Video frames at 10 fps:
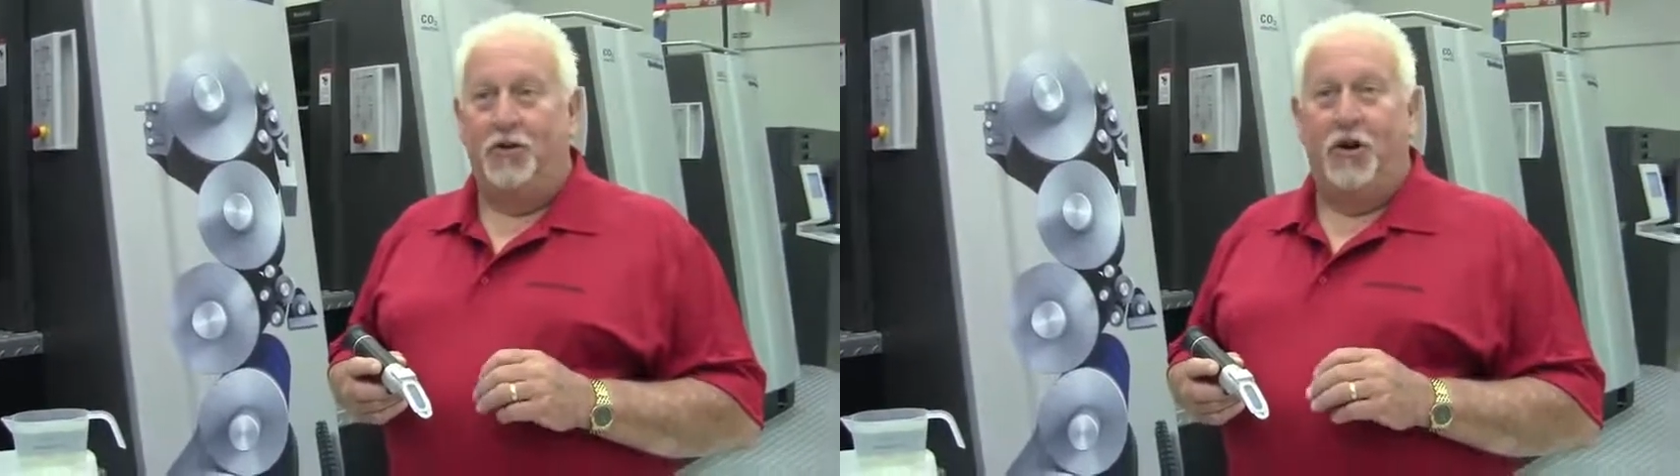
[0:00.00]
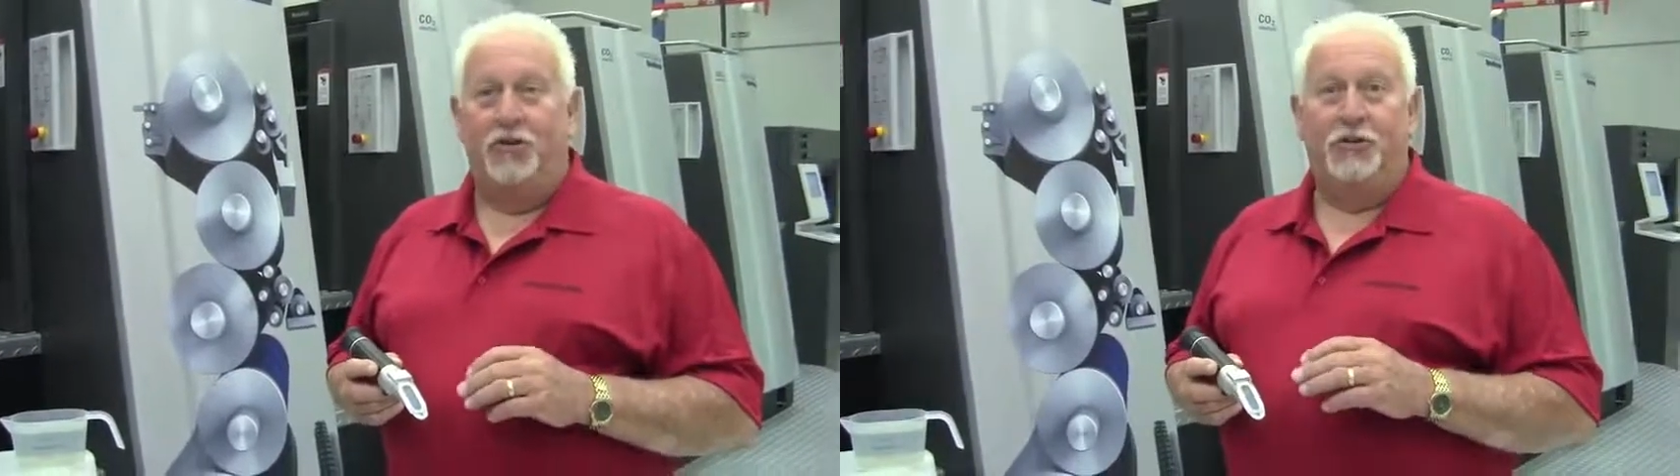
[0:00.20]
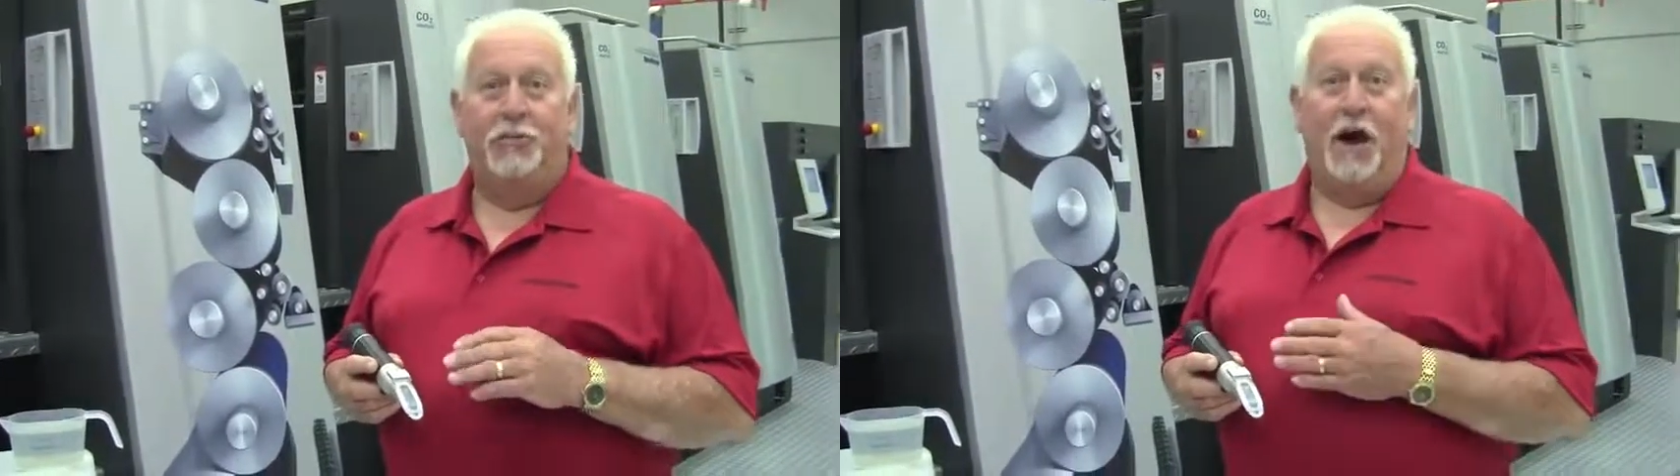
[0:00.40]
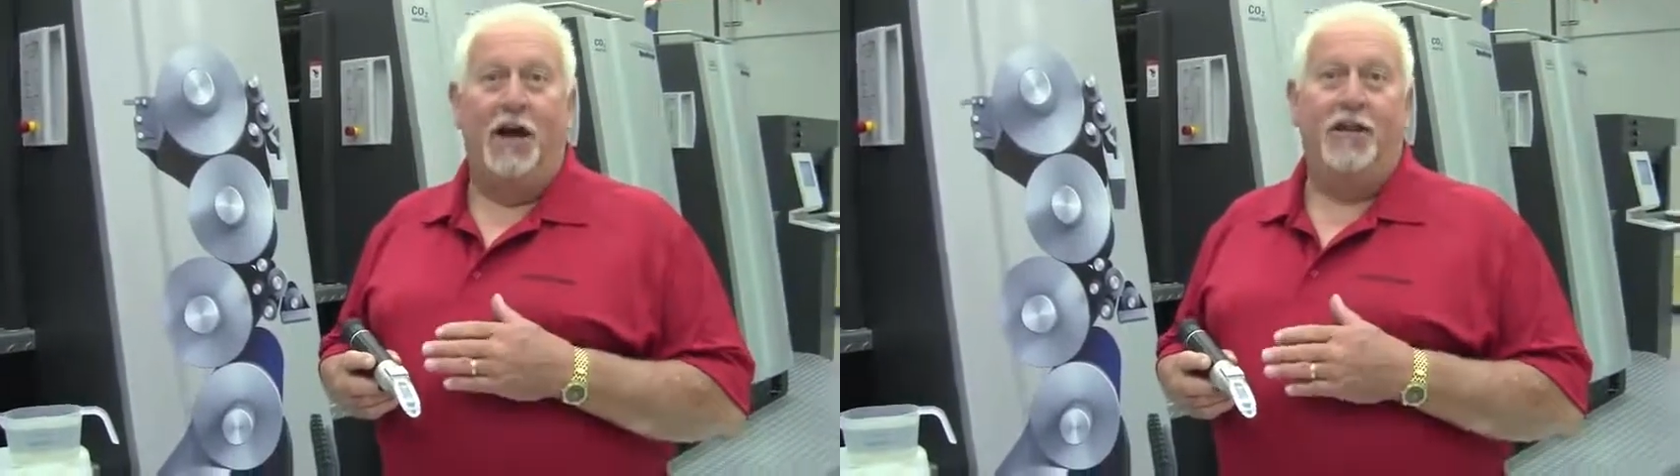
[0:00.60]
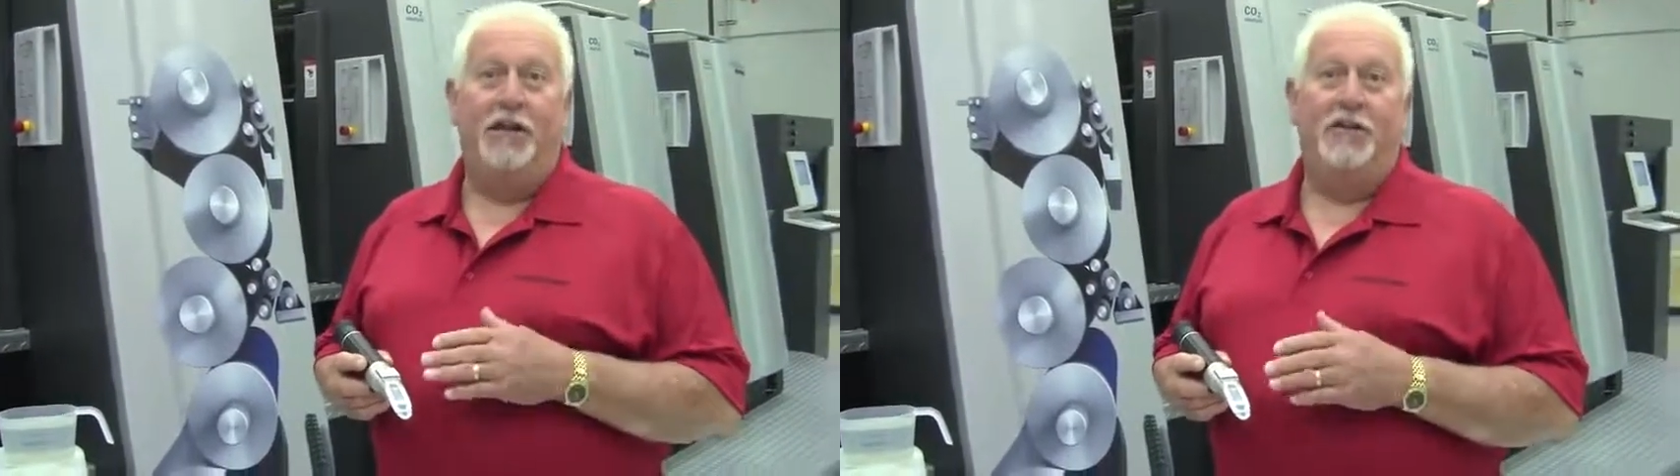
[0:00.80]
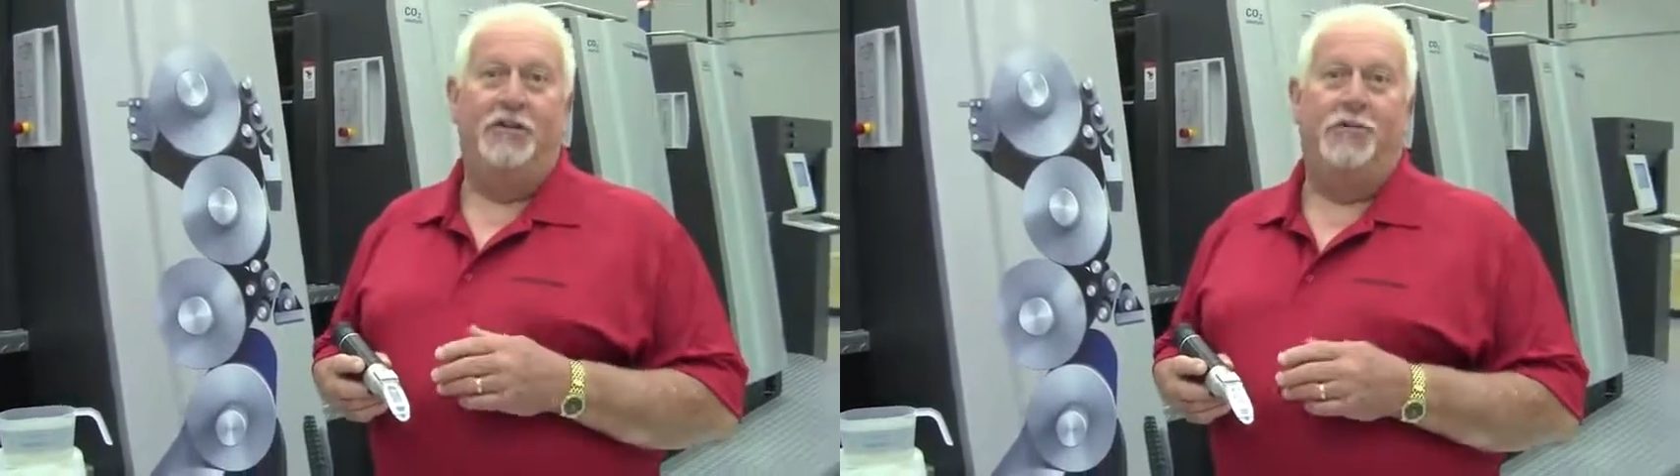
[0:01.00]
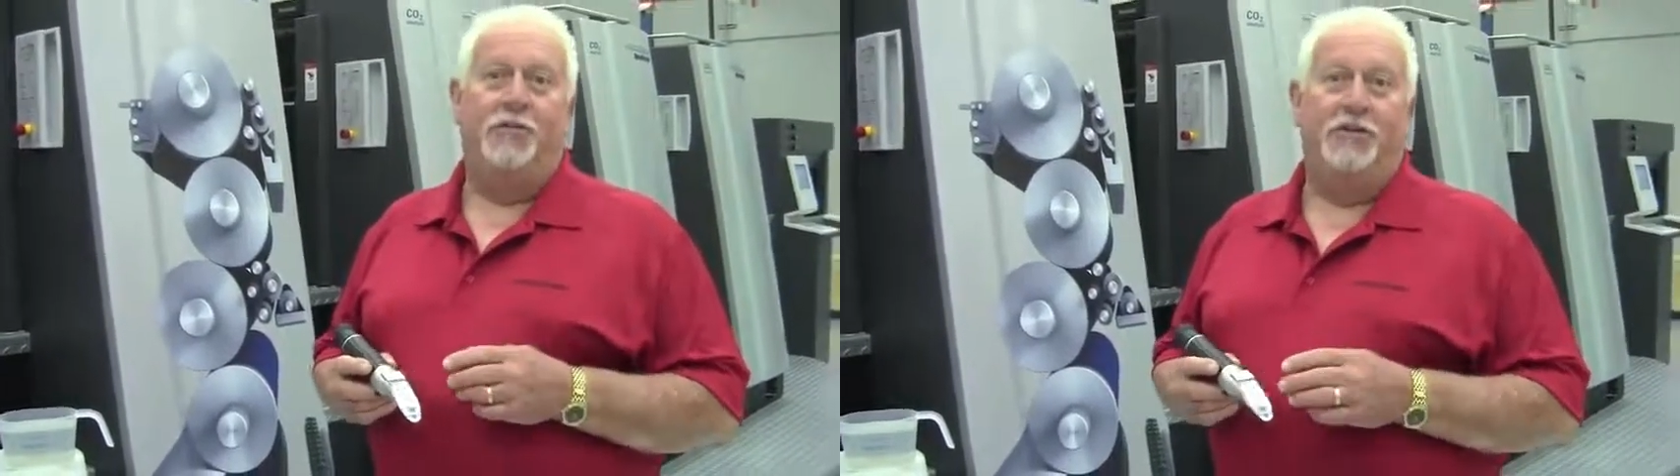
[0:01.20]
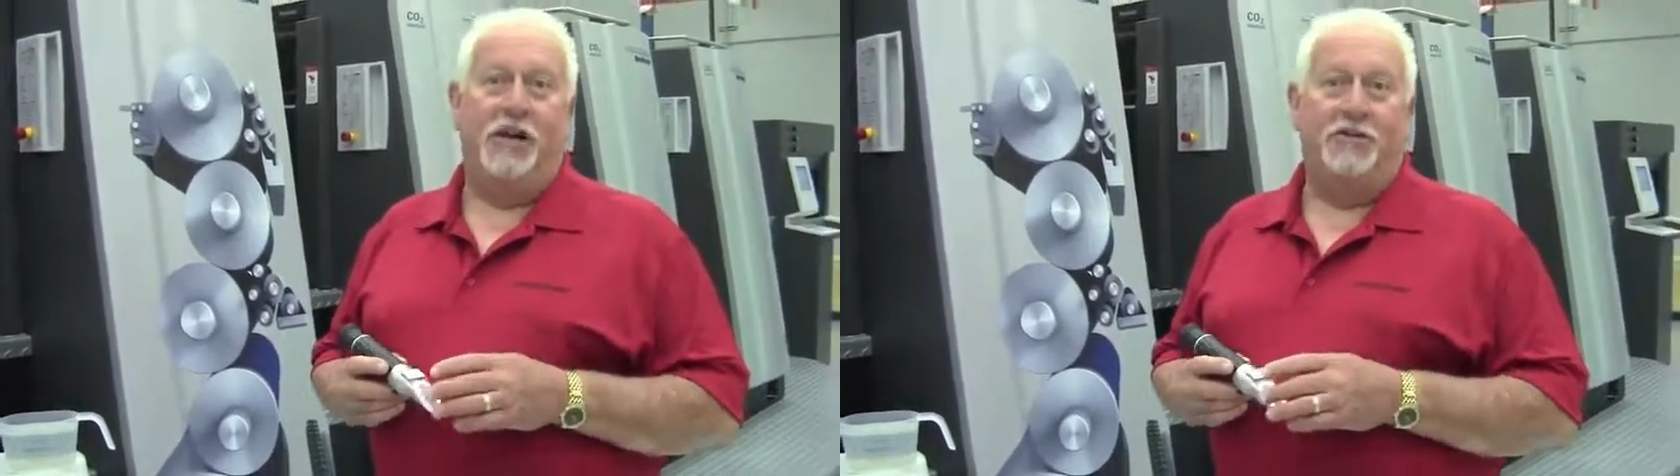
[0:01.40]
You can also buy these that
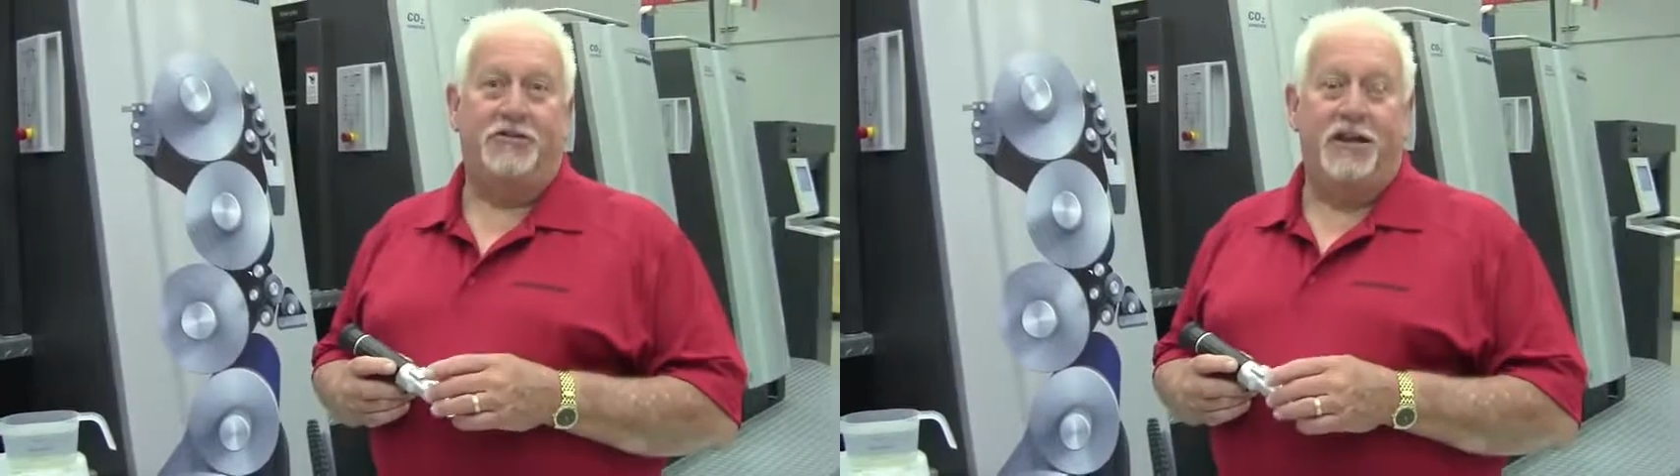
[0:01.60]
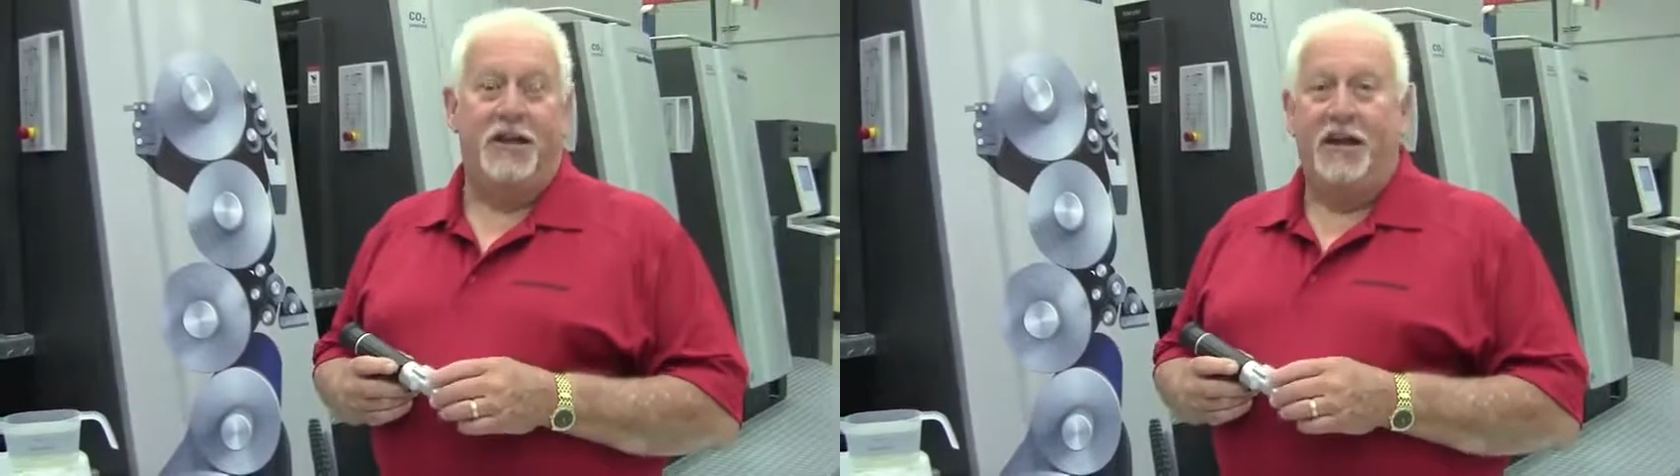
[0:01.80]
will test